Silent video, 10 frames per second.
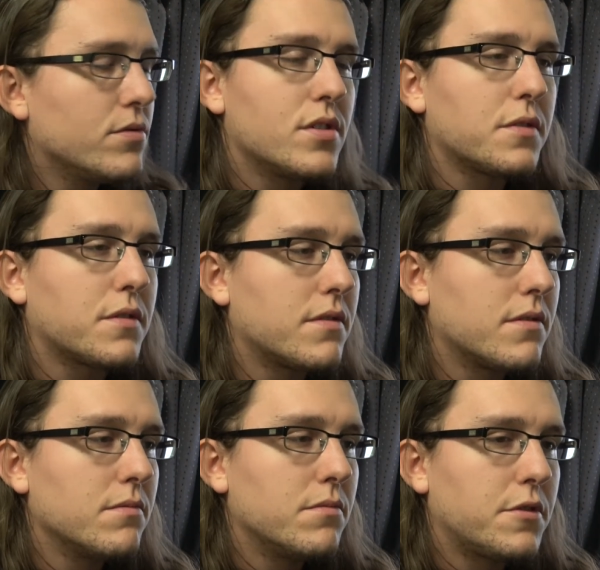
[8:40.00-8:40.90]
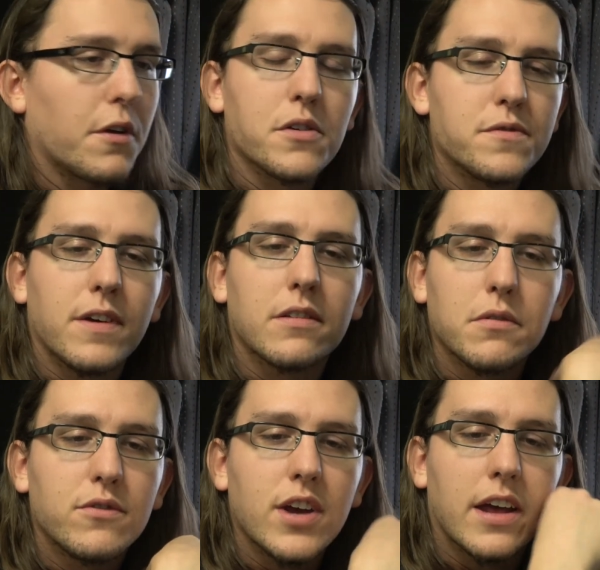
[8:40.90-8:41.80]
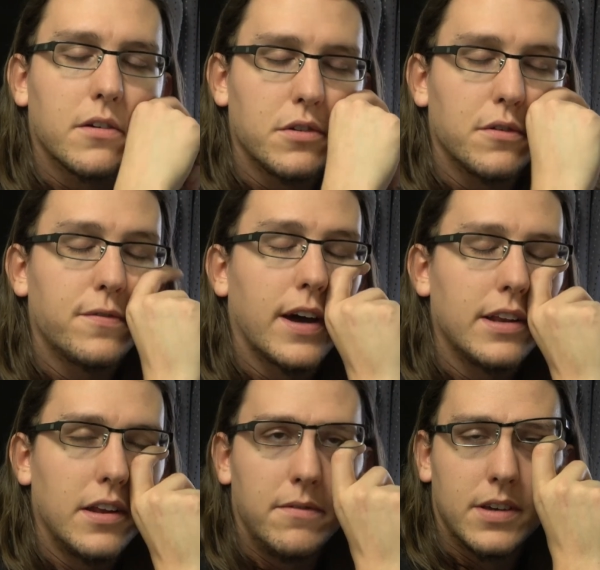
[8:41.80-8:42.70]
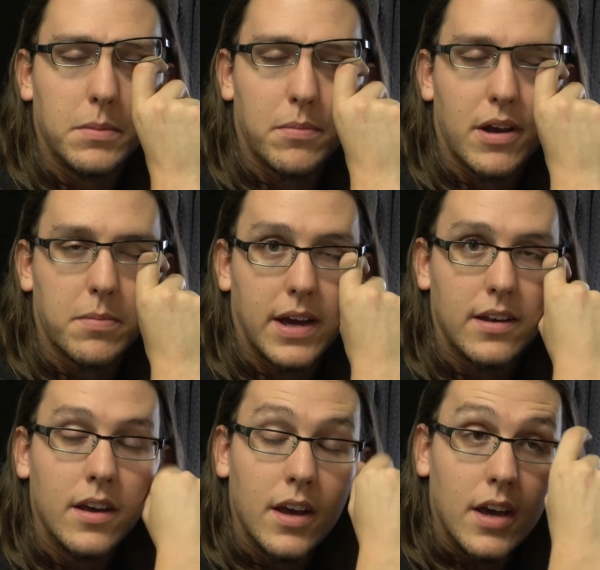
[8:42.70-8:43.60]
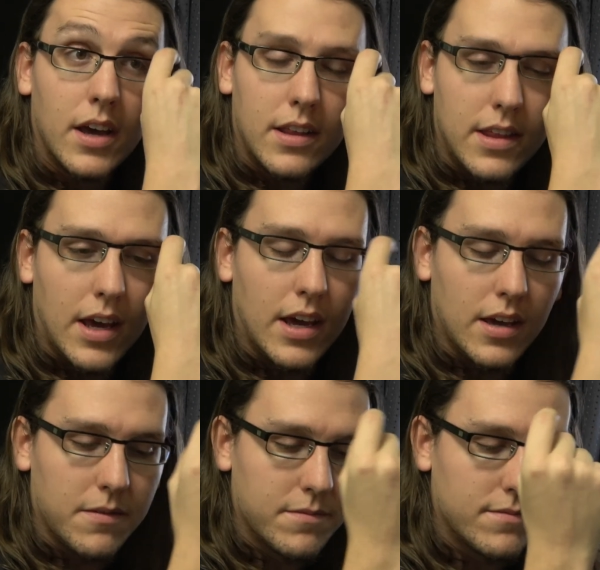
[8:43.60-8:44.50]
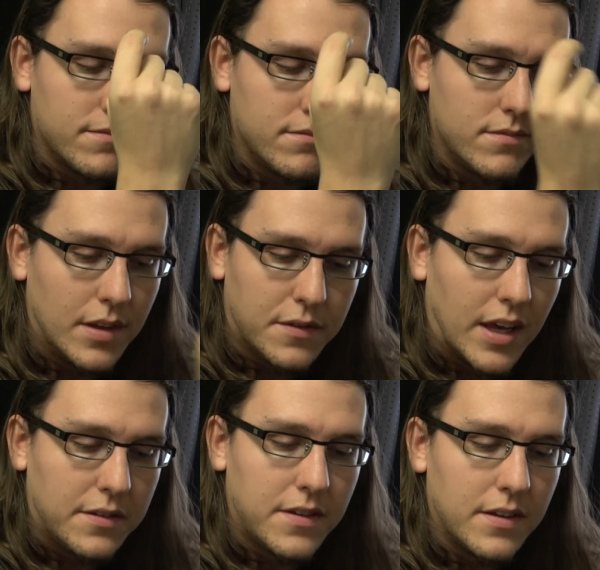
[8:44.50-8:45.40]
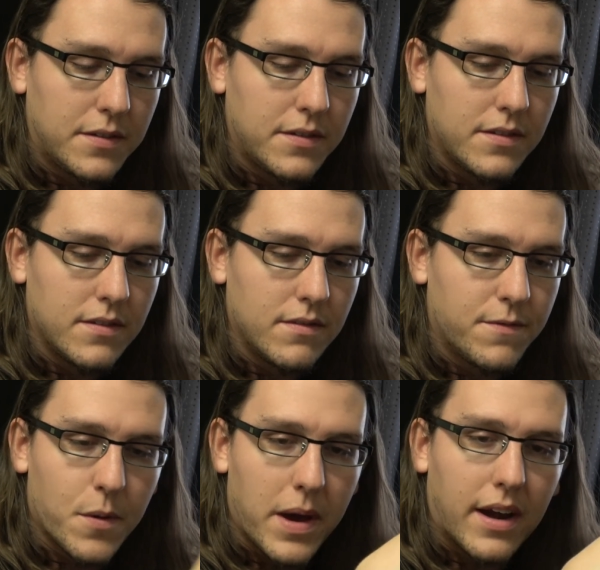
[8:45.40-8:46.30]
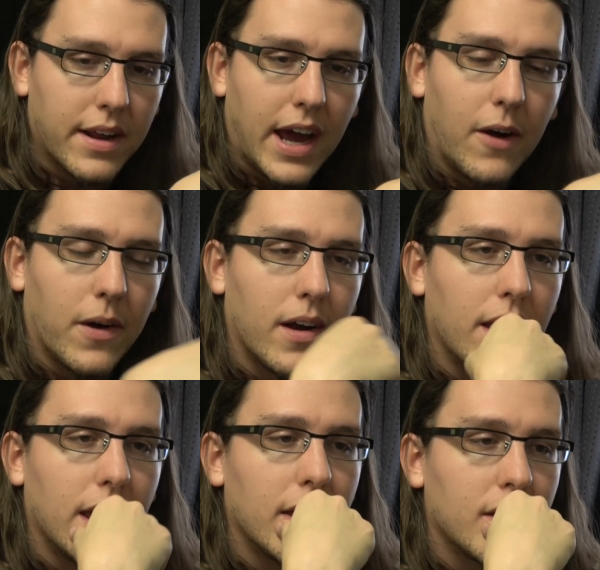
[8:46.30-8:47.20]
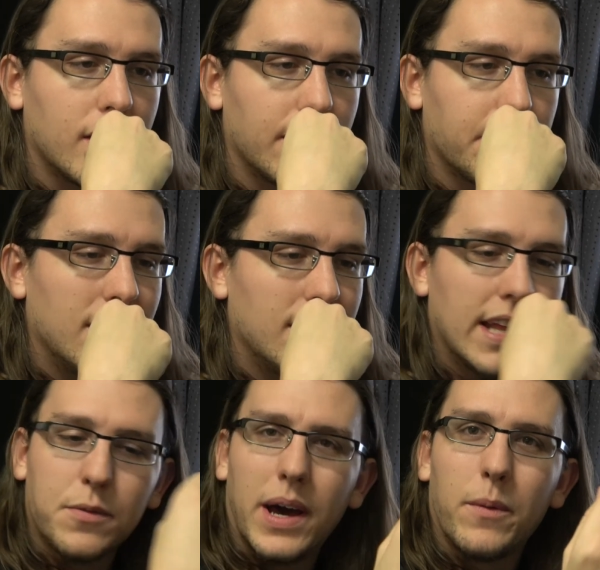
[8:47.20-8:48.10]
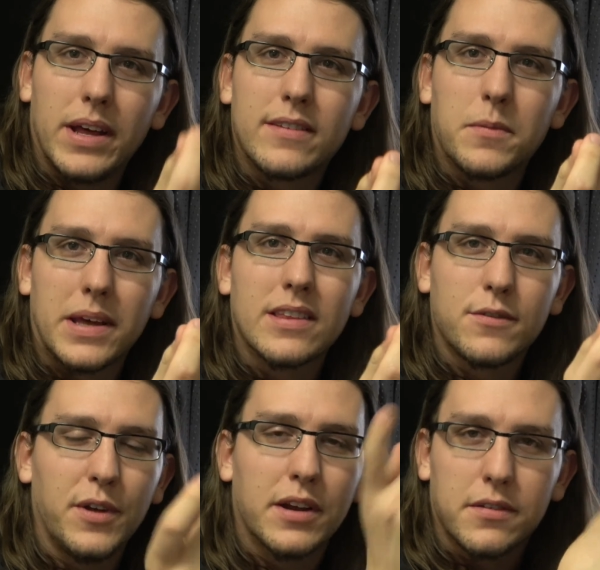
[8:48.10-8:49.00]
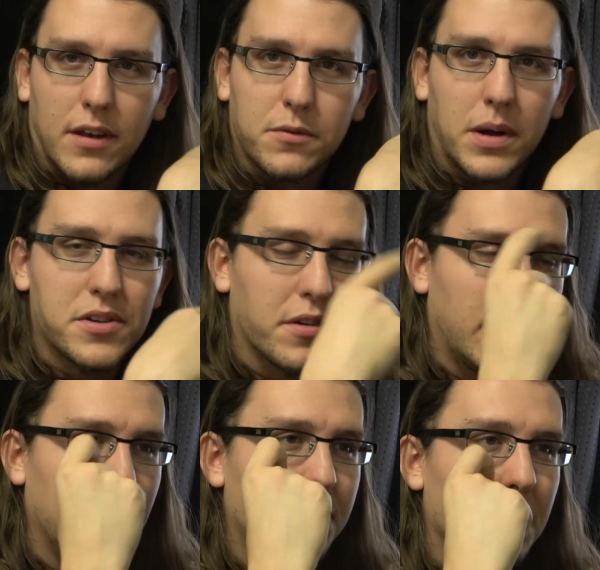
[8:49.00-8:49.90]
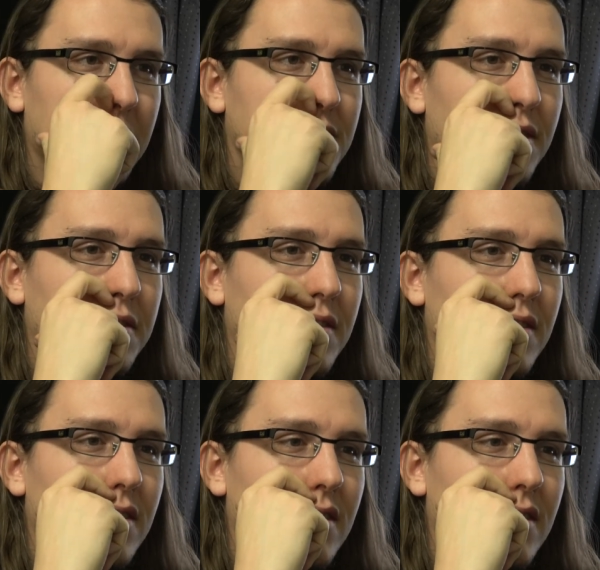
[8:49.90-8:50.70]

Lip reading: just search Victor's channel. You'll find it if you give me a break, man. They discussed this for about an hour, and that's why I waited to make this video, because I was watching their live stream. It's just,